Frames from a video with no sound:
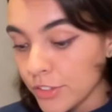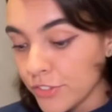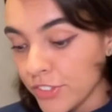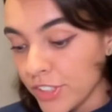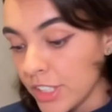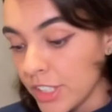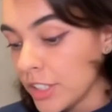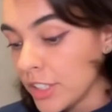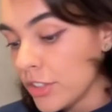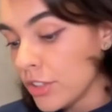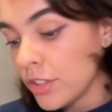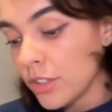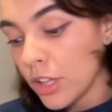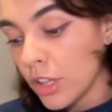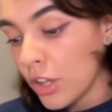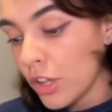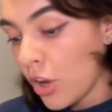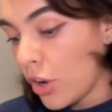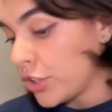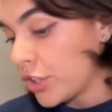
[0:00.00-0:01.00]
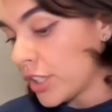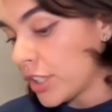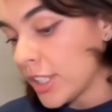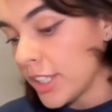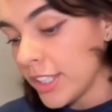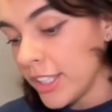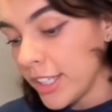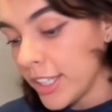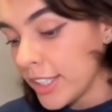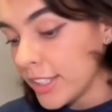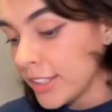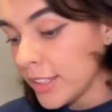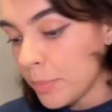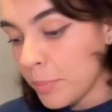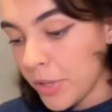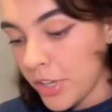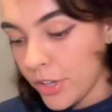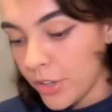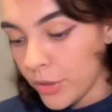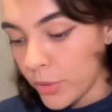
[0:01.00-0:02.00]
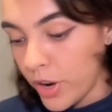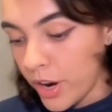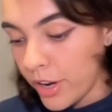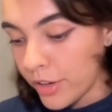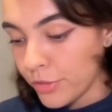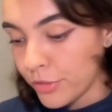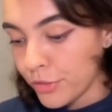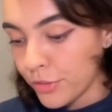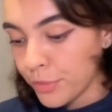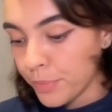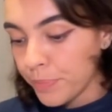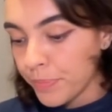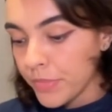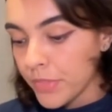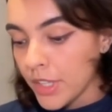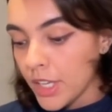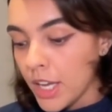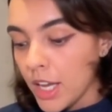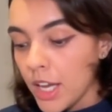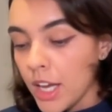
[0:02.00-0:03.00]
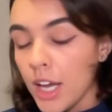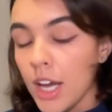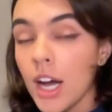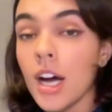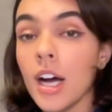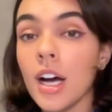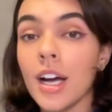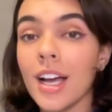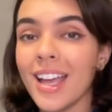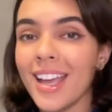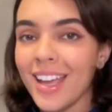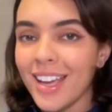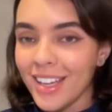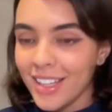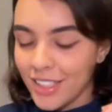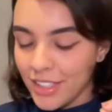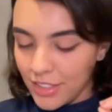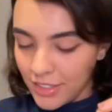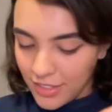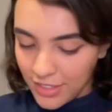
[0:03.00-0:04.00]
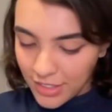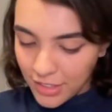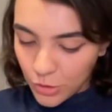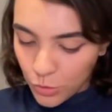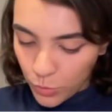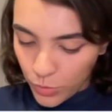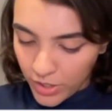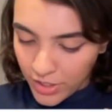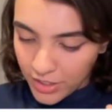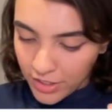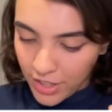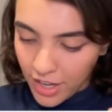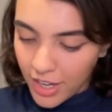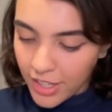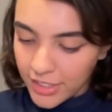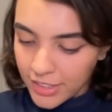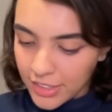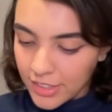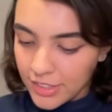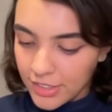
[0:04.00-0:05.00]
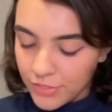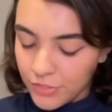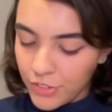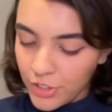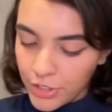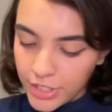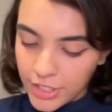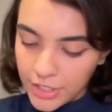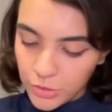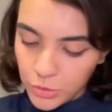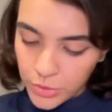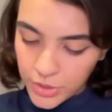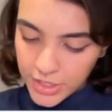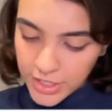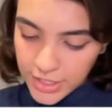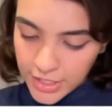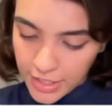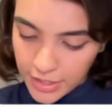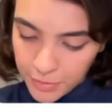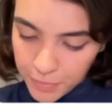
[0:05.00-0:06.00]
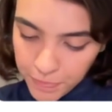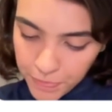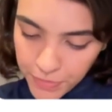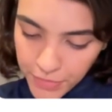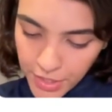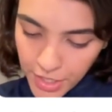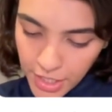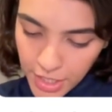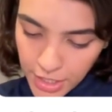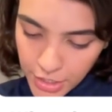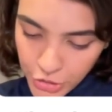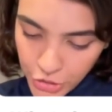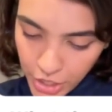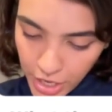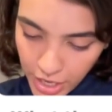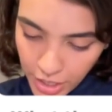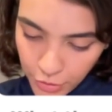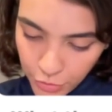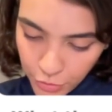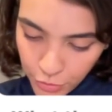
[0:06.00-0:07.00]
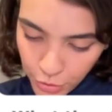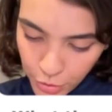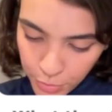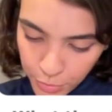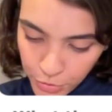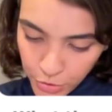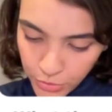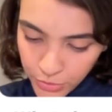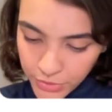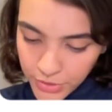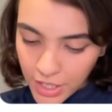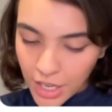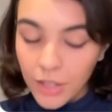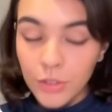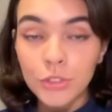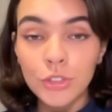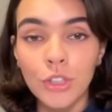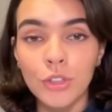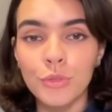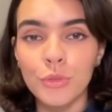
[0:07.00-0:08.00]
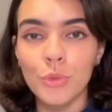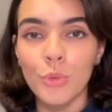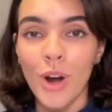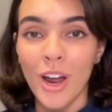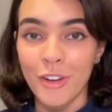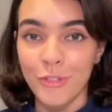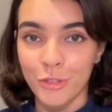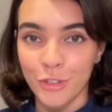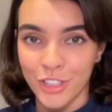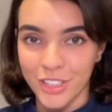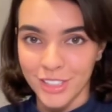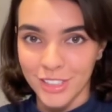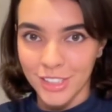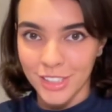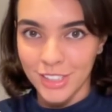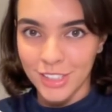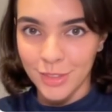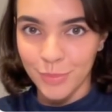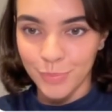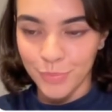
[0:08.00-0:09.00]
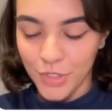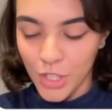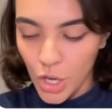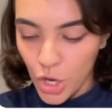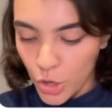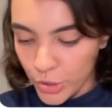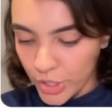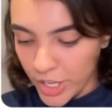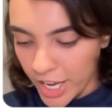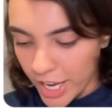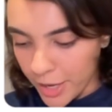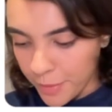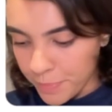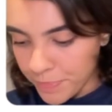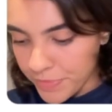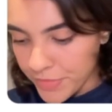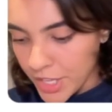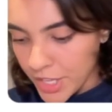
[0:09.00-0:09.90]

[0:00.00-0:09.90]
fit logically in the paragraph? And this one, guys, it's very interesting. Check for pronouns of reference, okay?